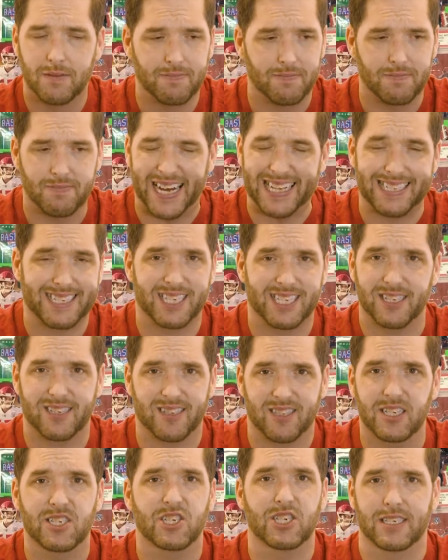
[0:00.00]
That's
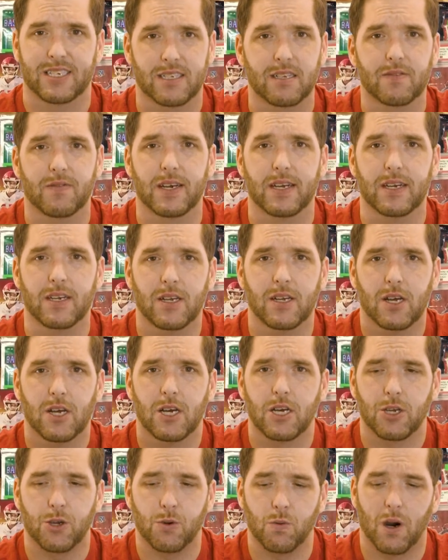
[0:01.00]
just the gist of it.
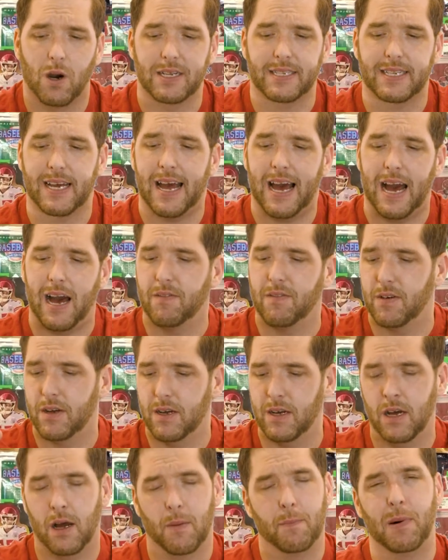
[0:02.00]
You want to
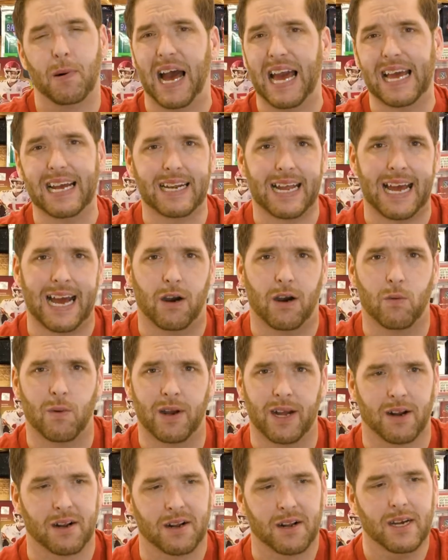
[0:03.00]
have buy it now
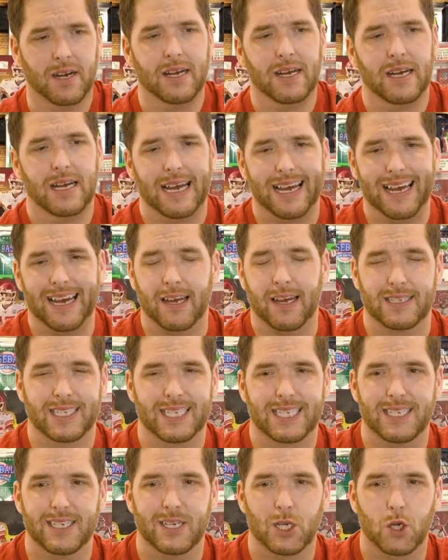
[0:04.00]
where
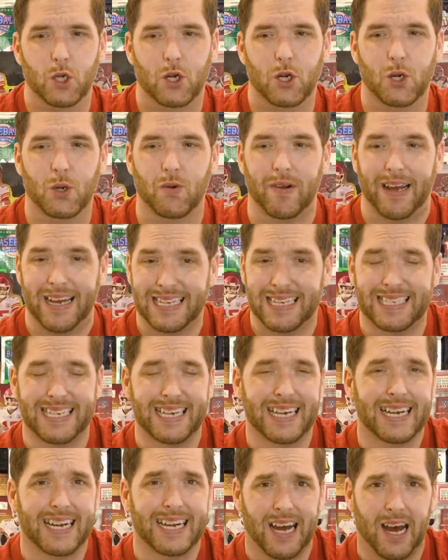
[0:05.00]
it's
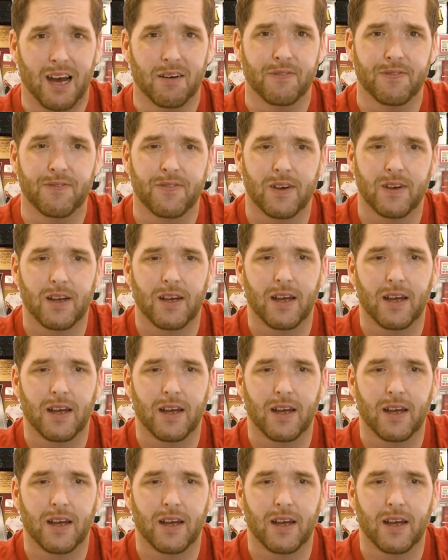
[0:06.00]
crazy enough